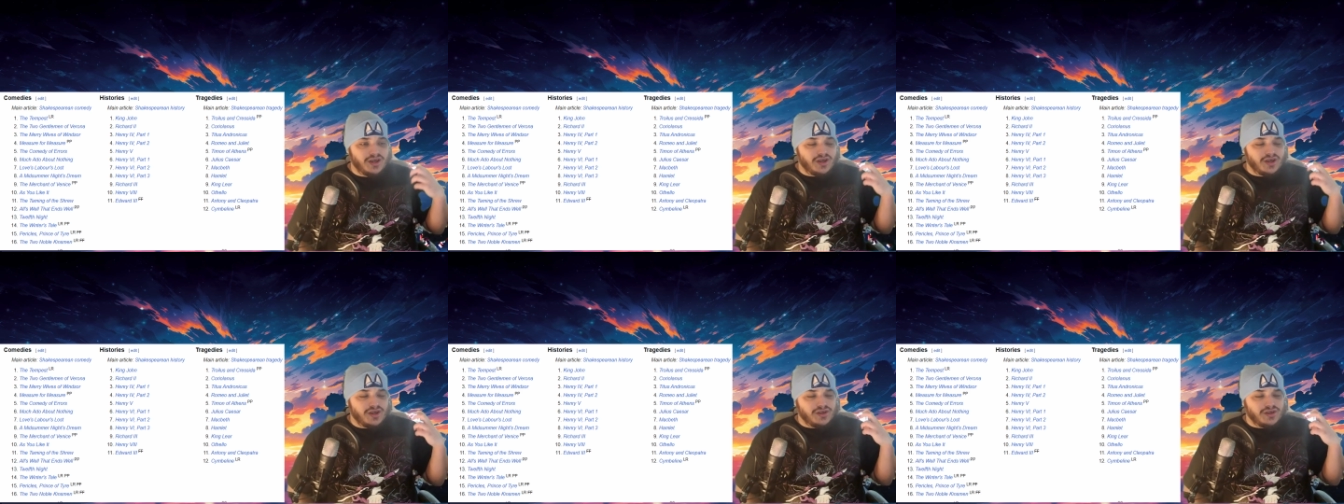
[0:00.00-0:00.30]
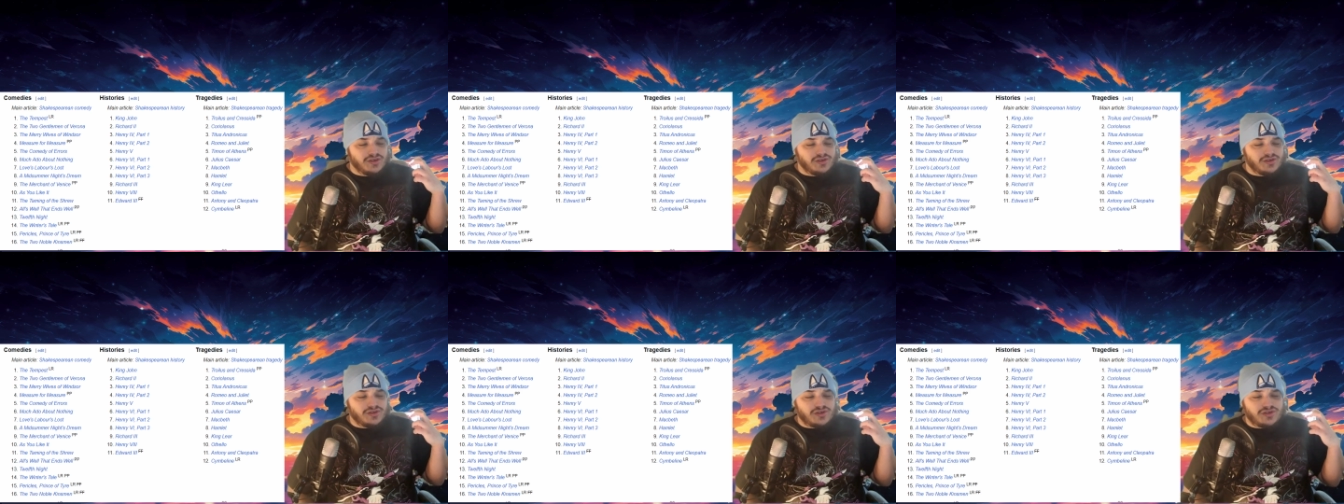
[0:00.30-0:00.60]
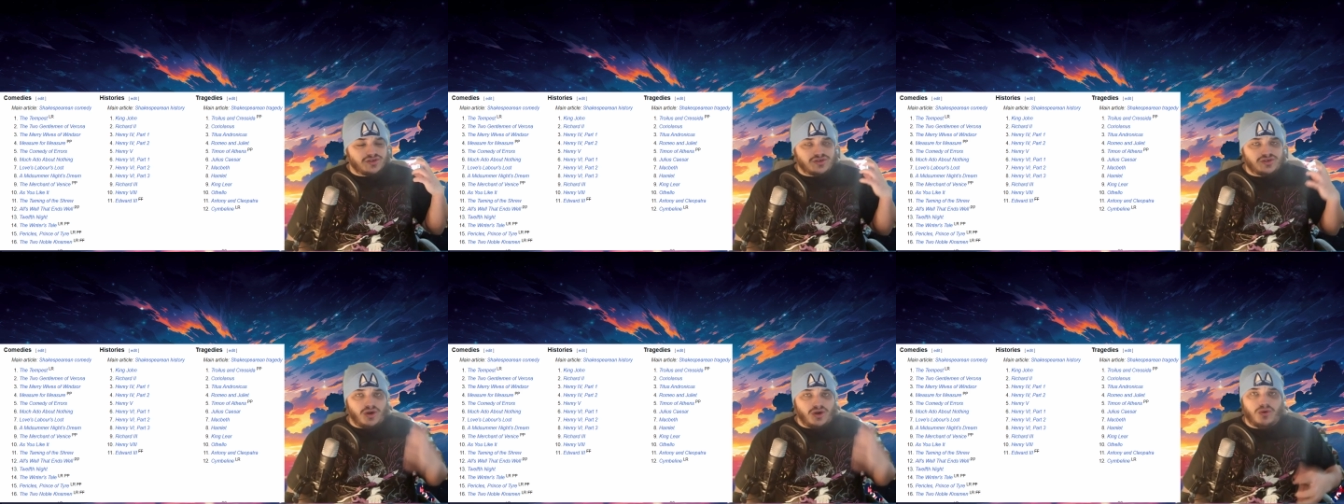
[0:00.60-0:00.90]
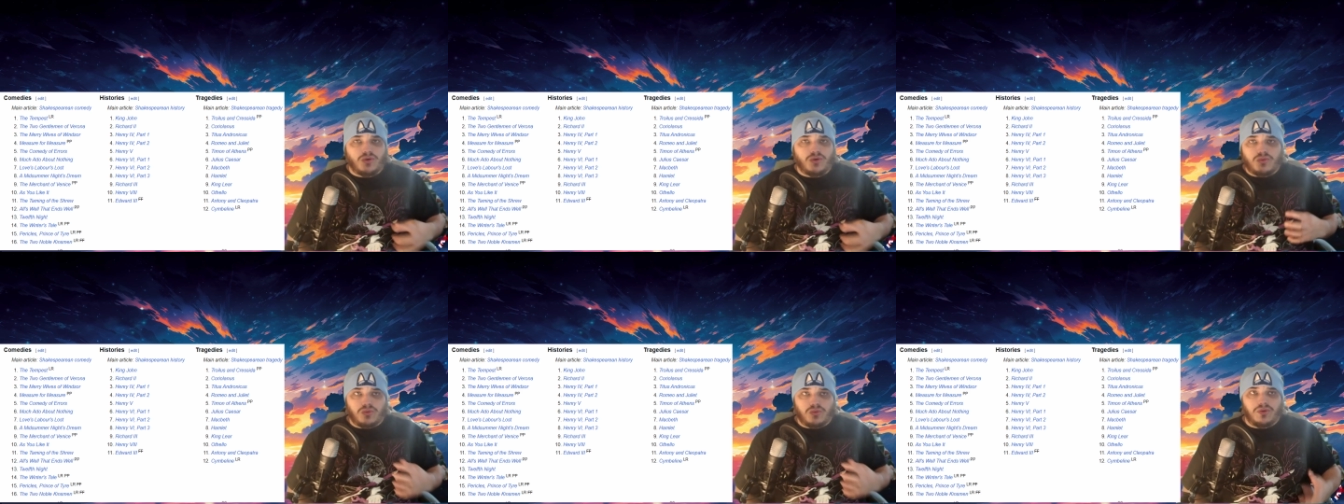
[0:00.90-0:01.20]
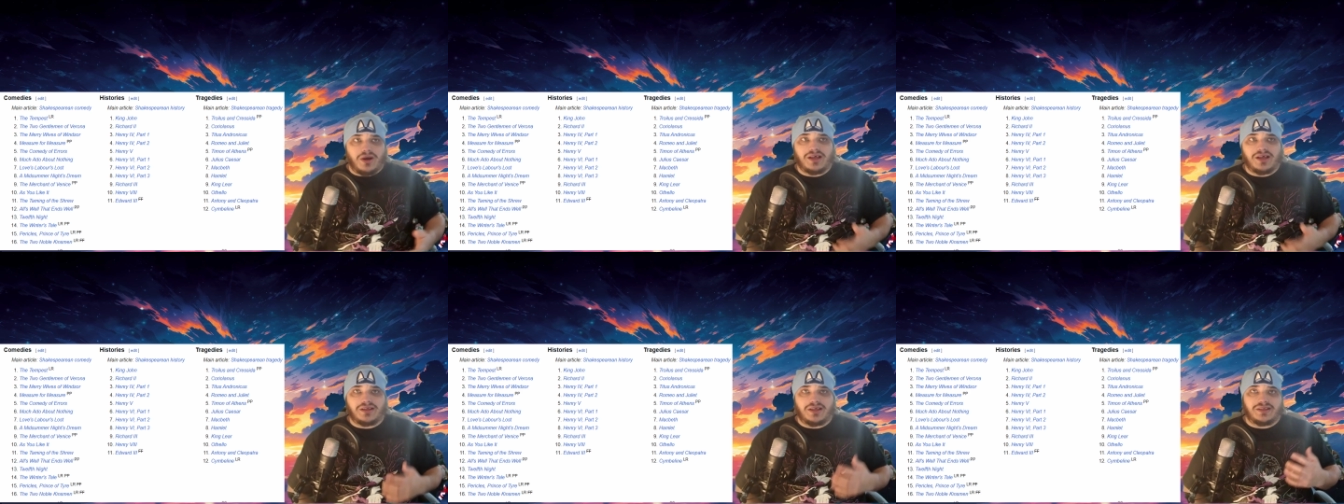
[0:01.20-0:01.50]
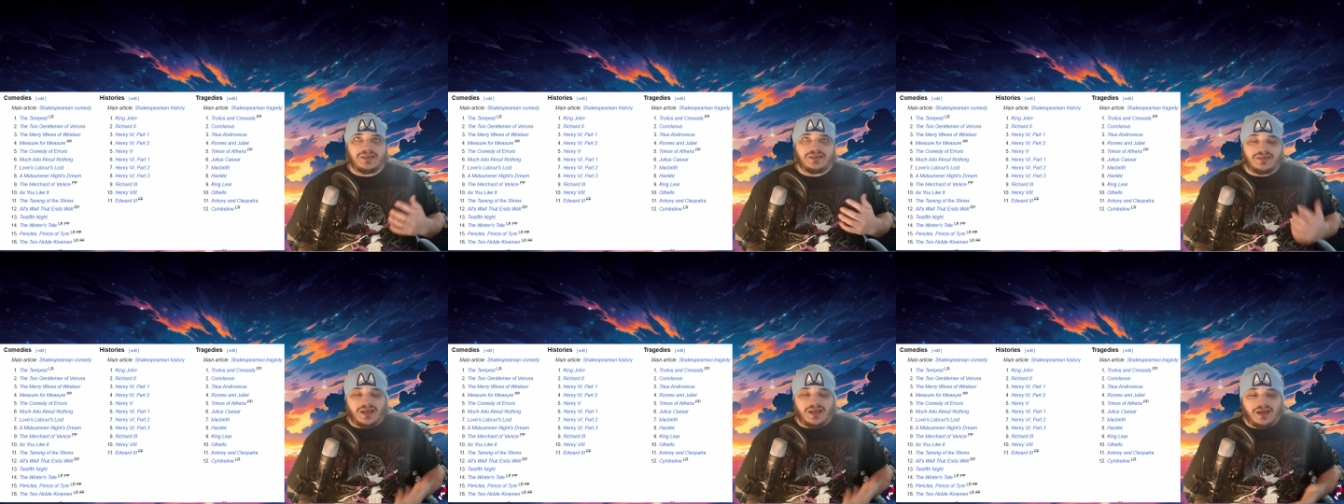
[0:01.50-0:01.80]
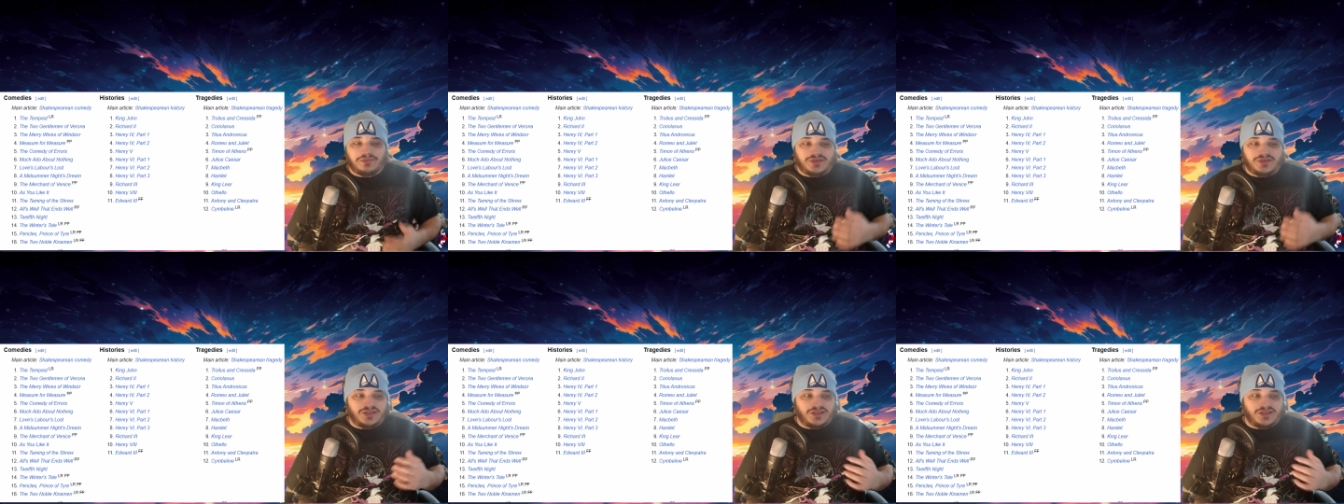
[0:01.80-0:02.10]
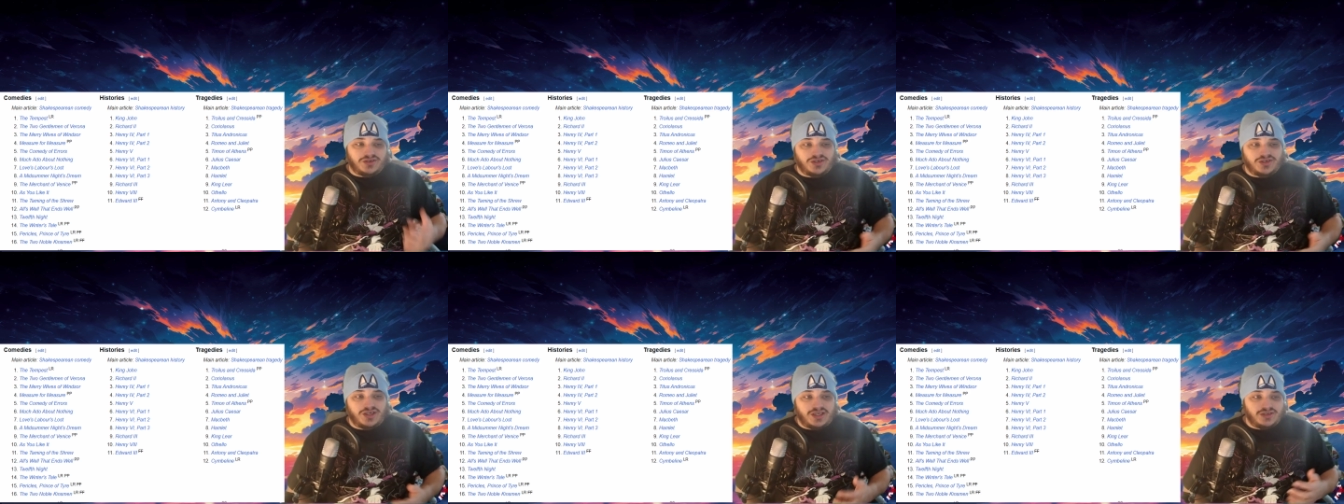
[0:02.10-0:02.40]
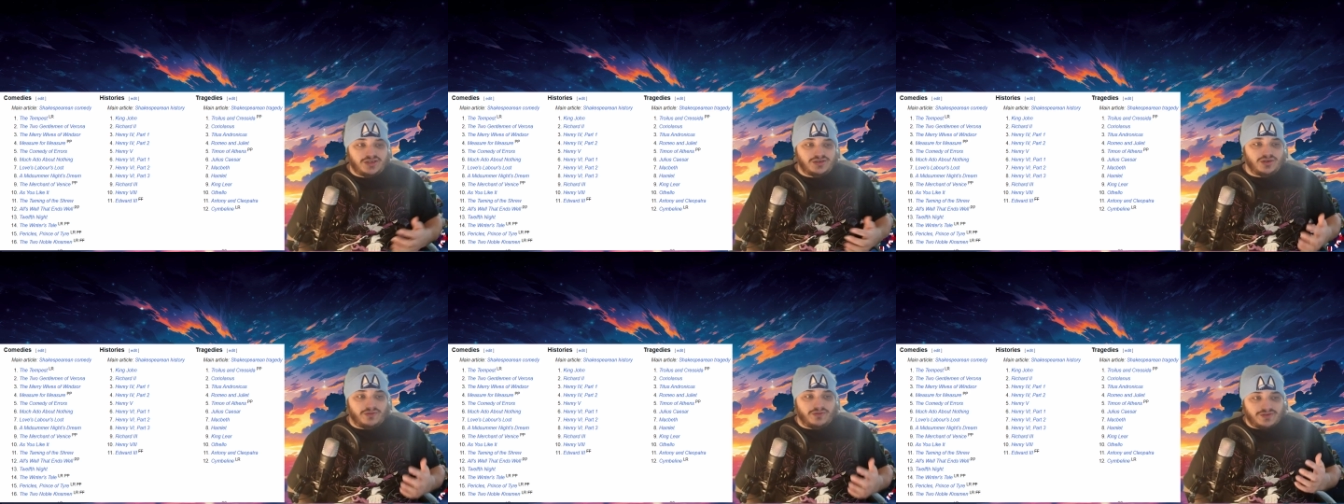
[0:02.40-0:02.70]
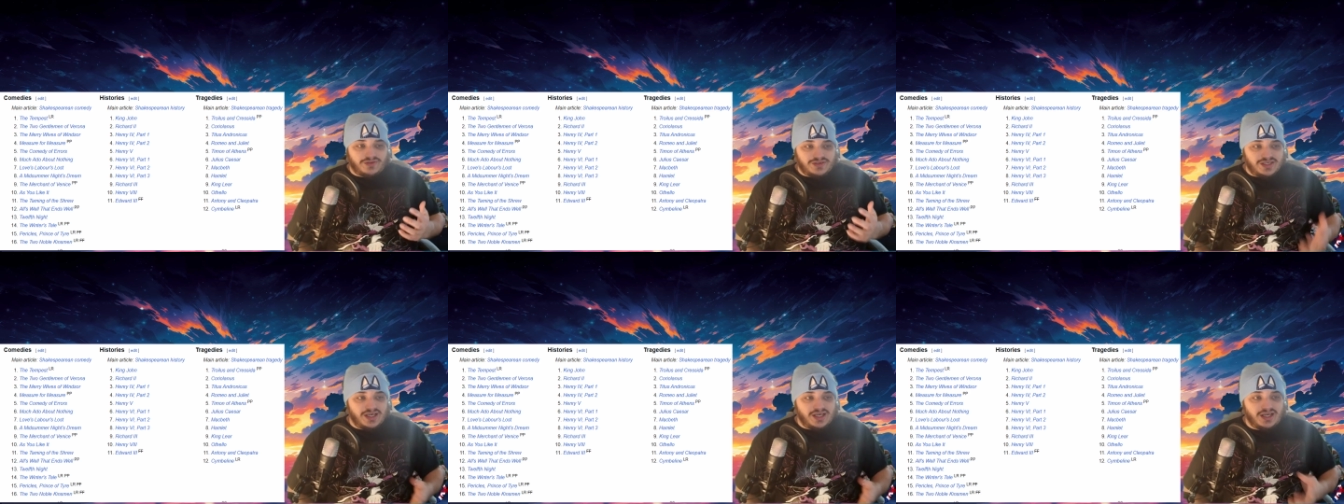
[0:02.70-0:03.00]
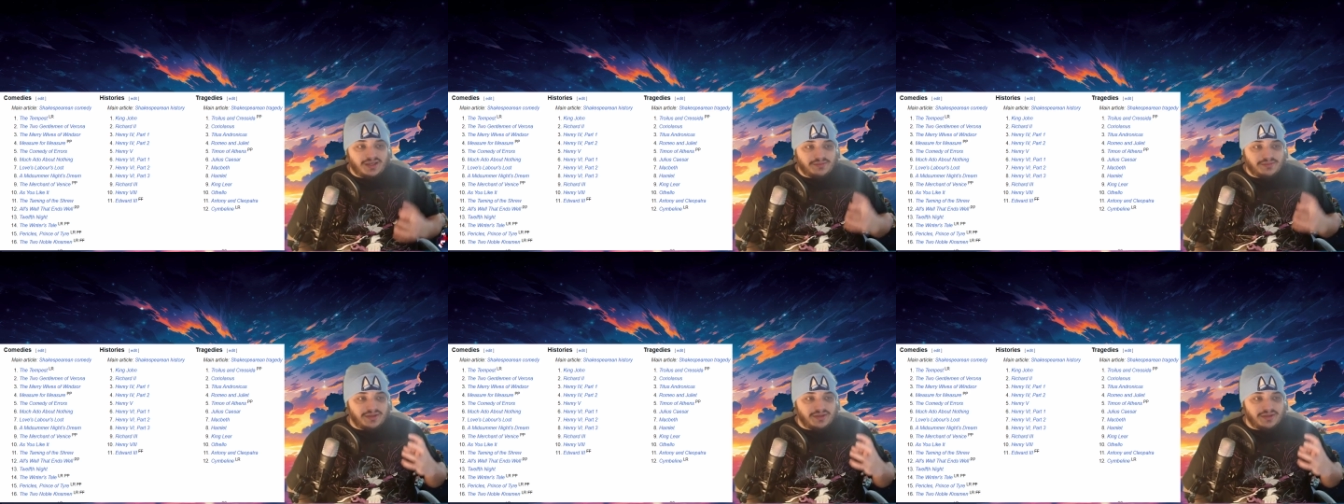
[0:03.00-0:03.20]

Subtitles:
so well adapted and changed over time.